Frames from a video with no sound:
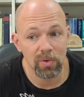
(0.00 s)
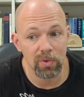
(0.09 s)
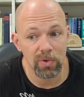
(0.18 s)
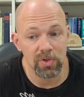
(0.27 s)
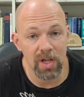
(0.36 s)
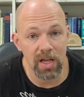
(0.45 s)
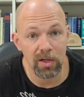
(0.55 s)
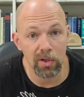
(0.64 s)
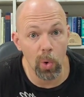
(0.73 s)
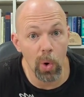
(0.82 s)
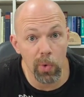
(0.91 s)
will say,
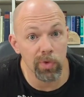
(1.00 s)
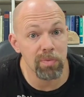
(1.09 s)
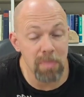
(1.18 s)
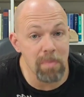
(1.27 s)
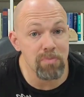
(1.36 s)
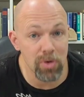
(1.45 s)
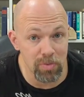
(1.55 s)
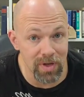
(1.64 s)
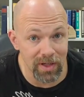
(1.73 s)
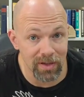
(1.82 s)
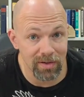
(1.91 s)
Lord, remember
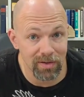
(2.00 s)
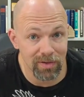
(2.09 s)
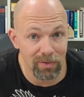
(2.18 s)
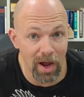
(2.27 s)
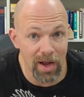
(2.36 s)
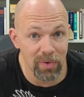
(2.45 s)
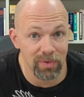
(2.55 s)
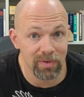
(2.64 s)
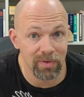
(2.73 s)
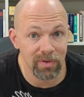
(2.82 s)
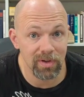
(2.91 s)
me, right,
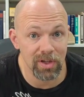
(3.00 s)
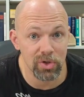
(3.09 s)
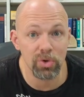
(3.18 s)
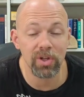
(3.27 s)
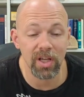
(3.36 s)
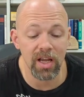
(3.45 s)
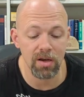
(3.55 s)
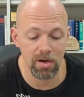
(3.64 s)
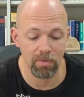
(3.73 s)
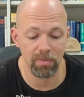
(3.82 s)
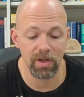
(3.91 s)
in your kingdom.